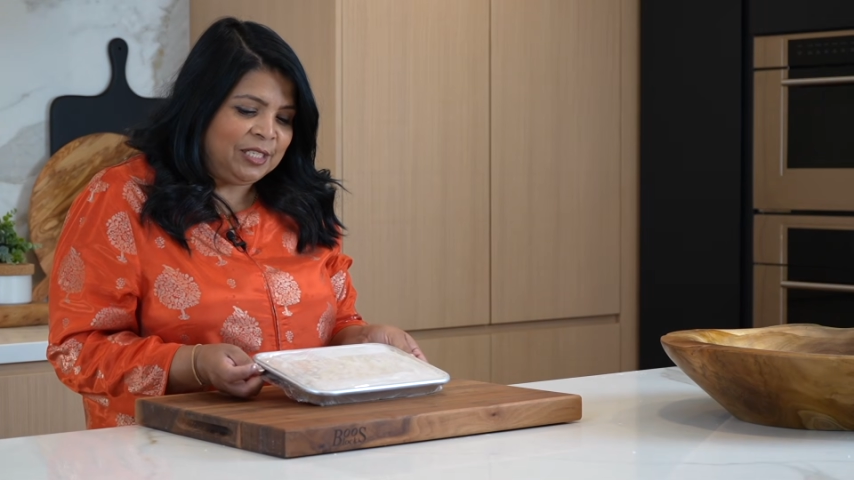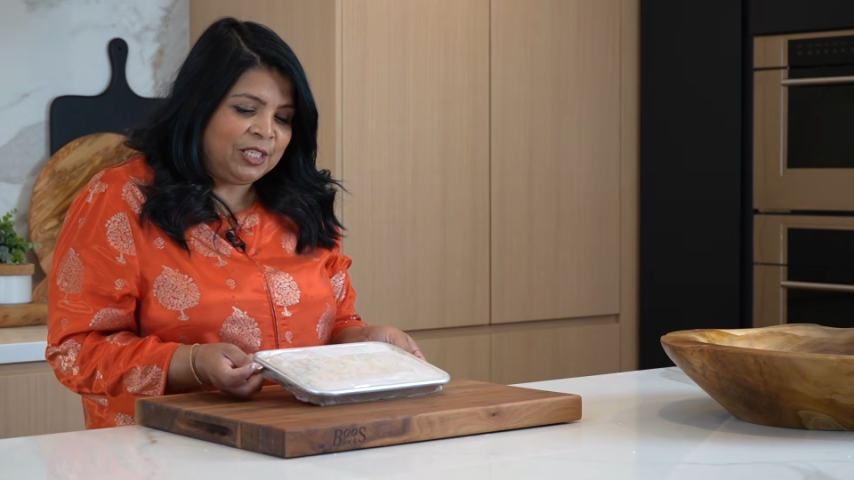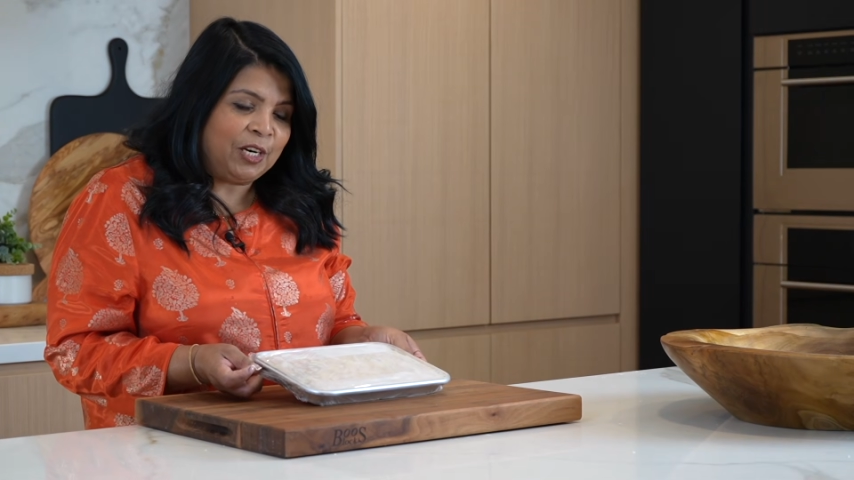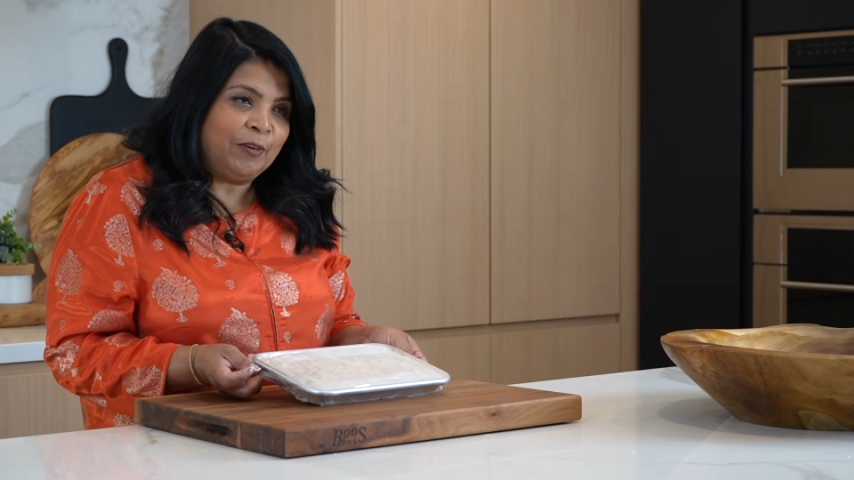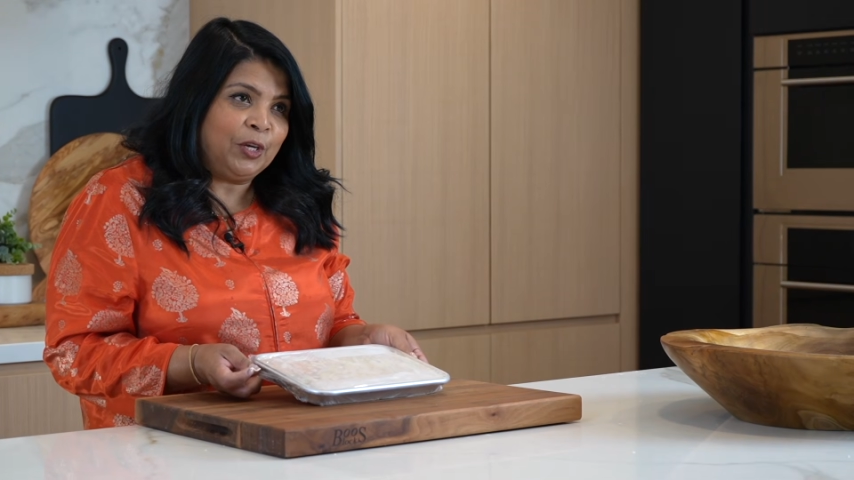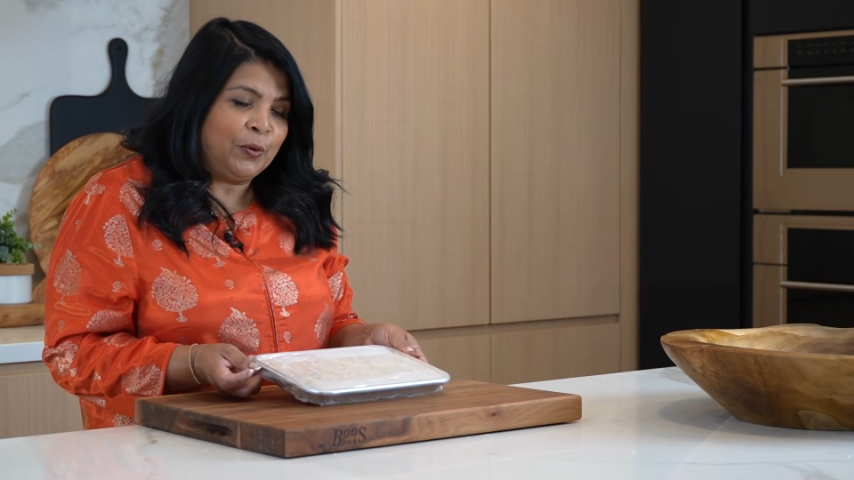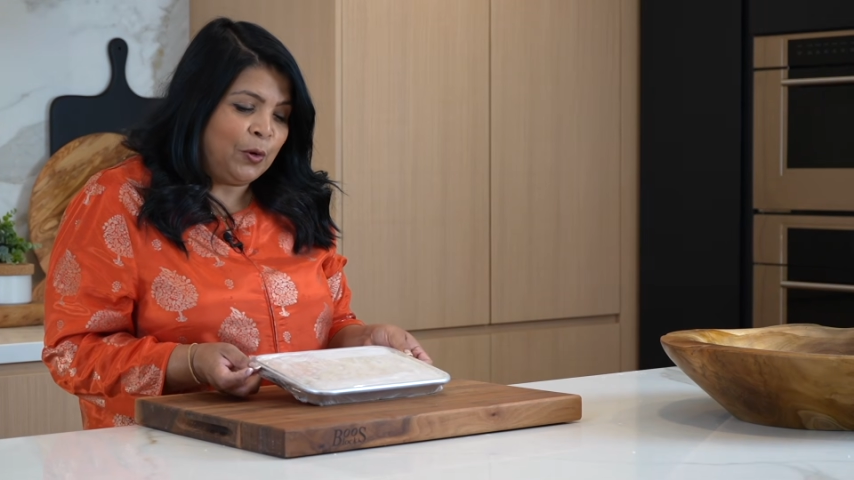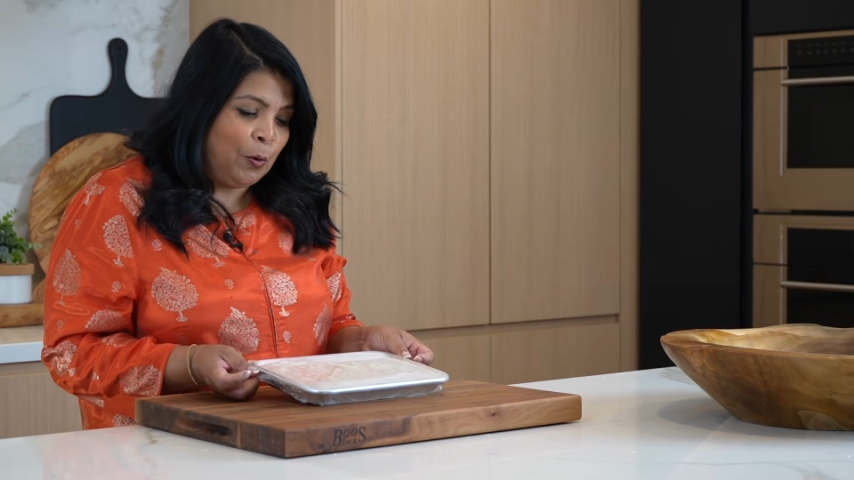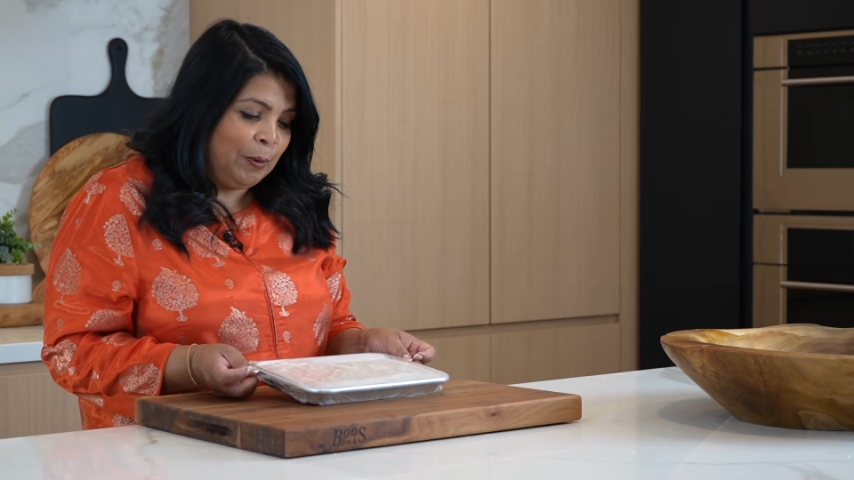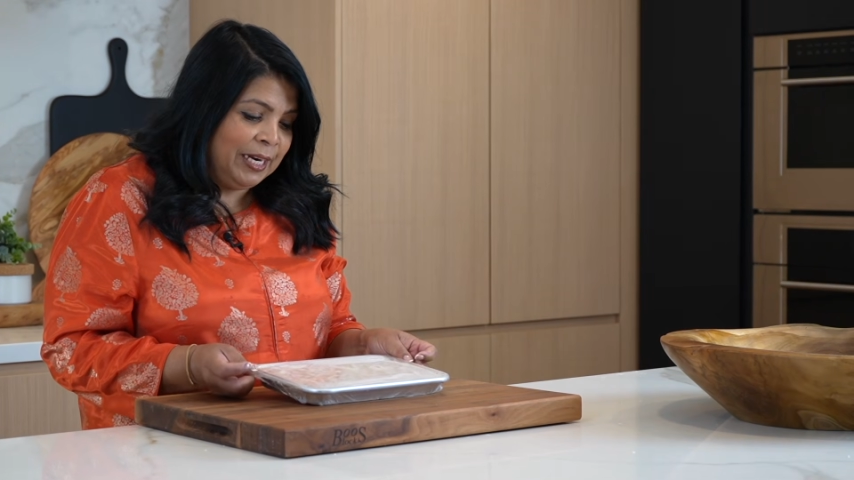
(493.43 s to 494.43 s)
so now we're going to
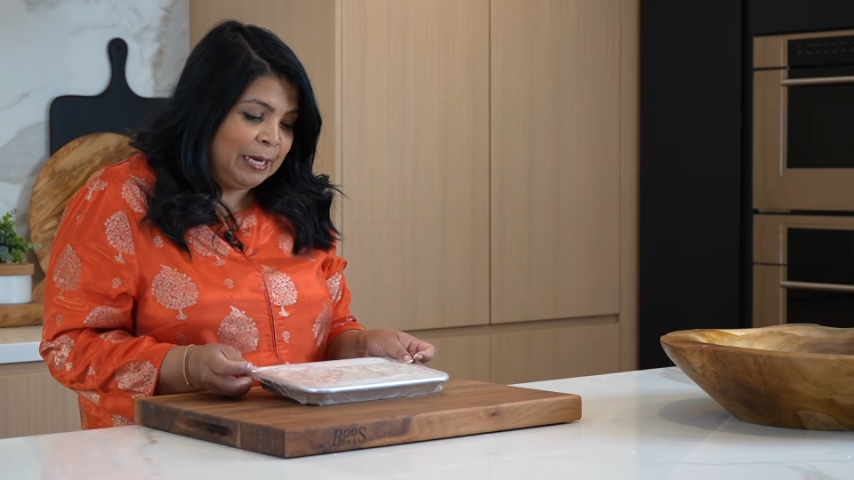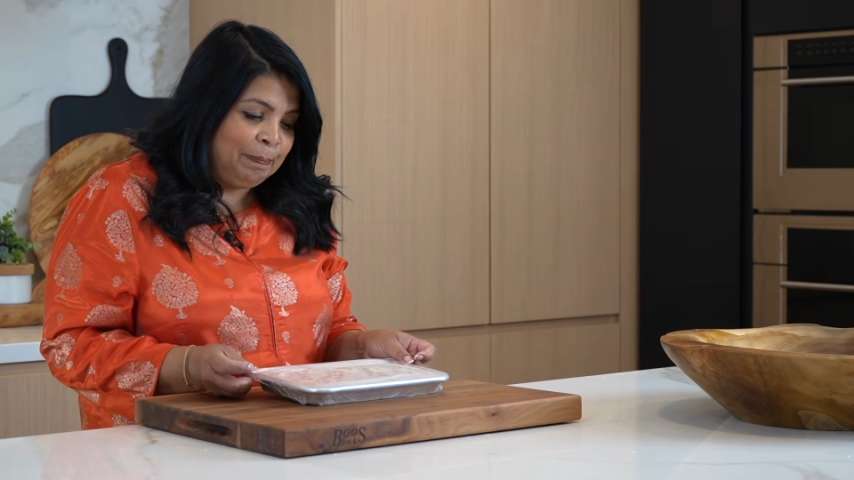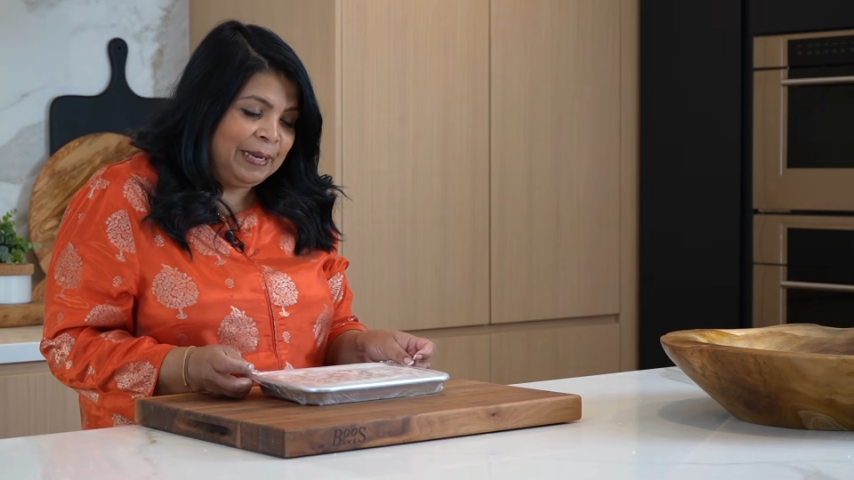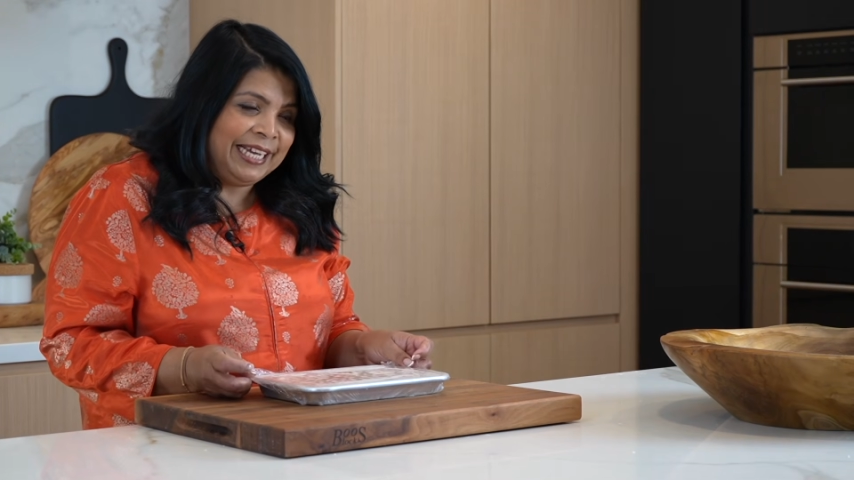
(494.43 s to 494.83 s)
open it up